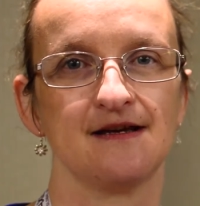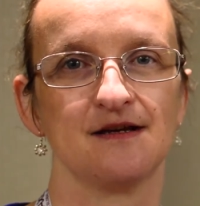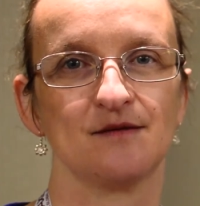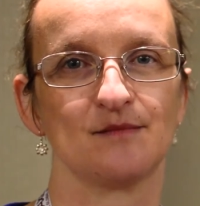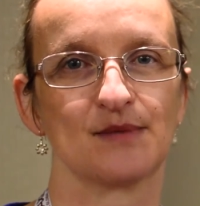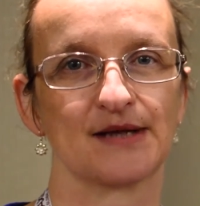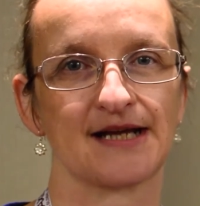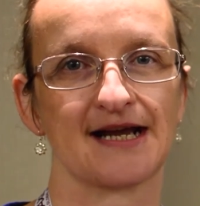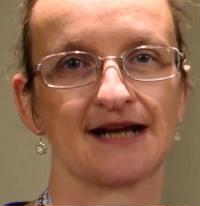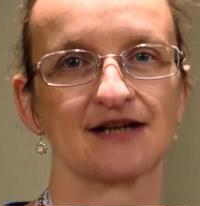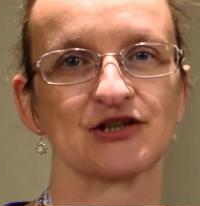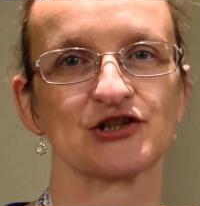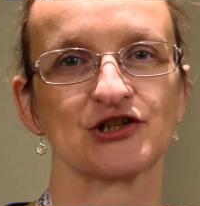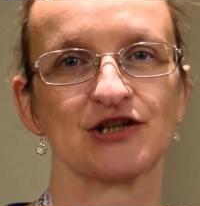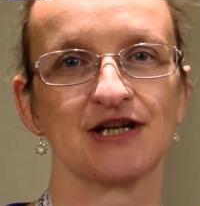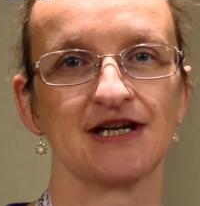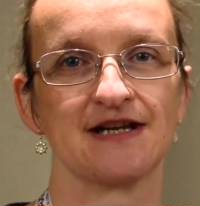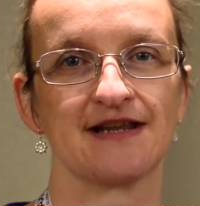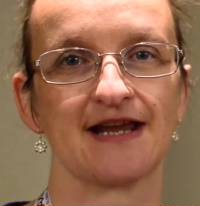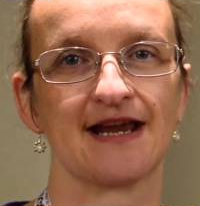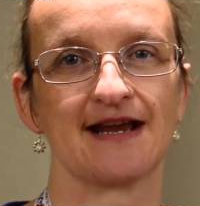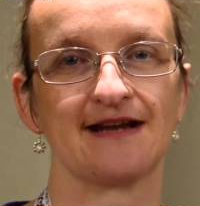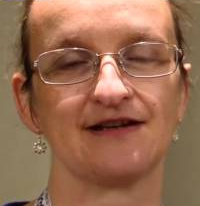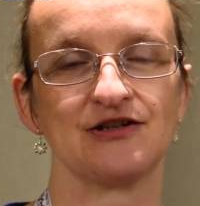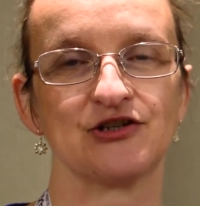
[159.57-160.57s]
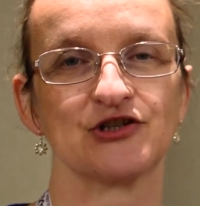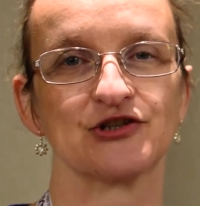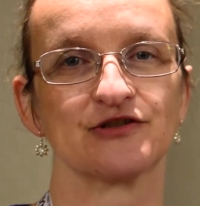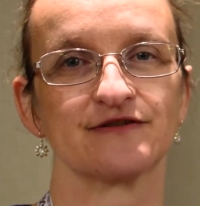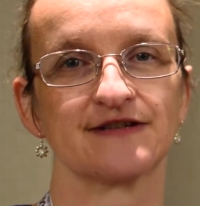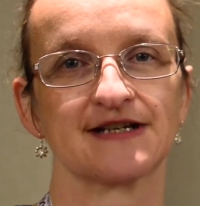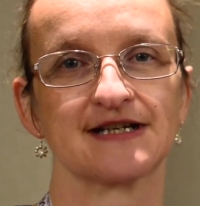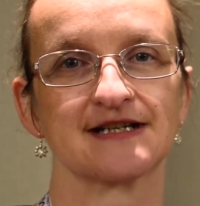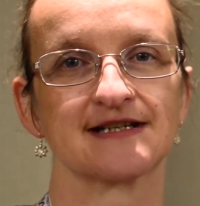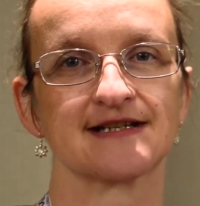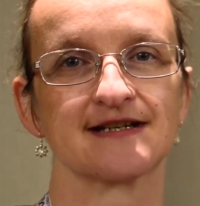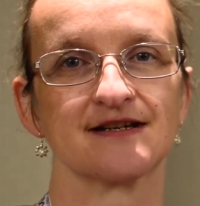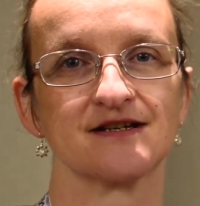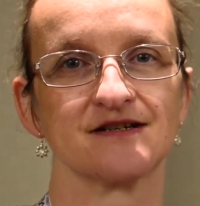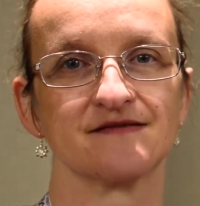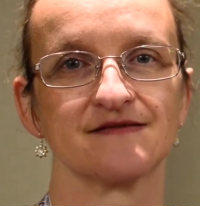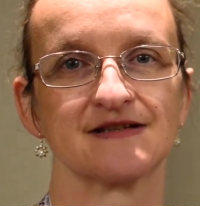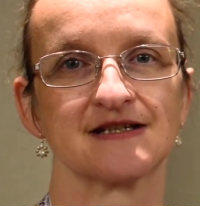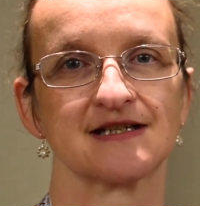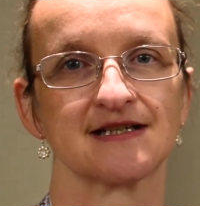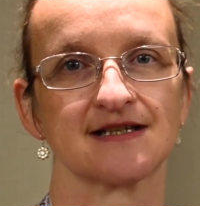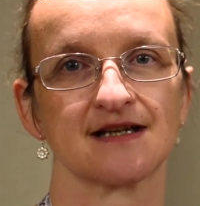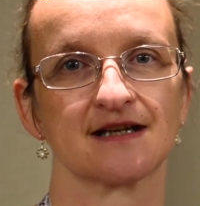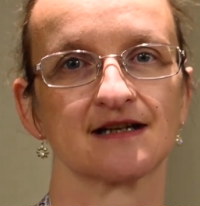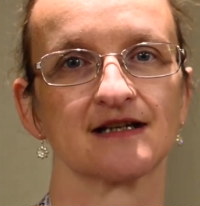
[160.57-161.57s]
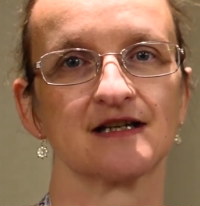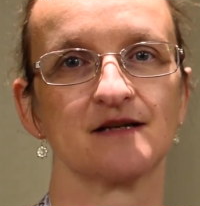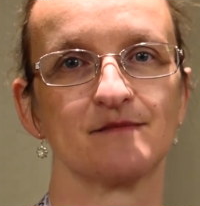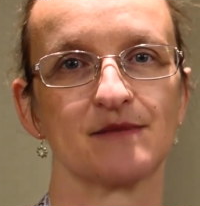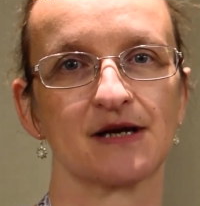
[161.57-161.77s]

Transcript: but actually the enduring service suddenly